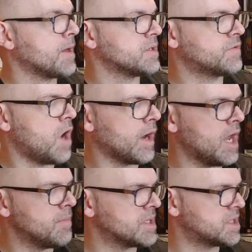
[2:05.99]
So I
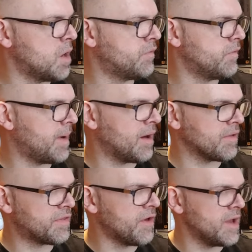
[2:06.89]
targeted myself
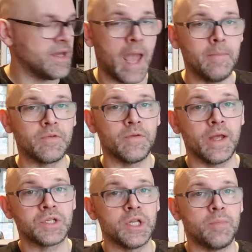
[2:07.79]
about 30 games for
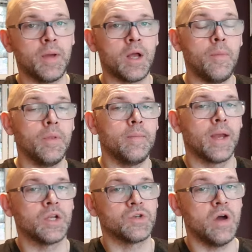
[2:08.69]
next year to pick up on the
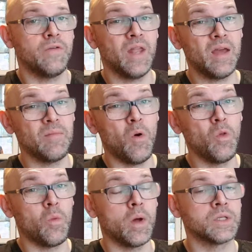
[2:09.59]
Mega Drive, and they
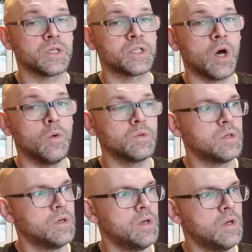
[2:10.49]
all the ones I
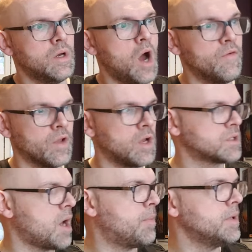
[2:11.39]
sold over the
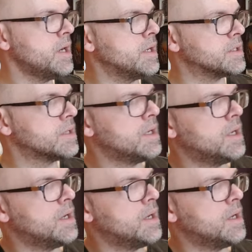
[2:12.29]
last couple of years.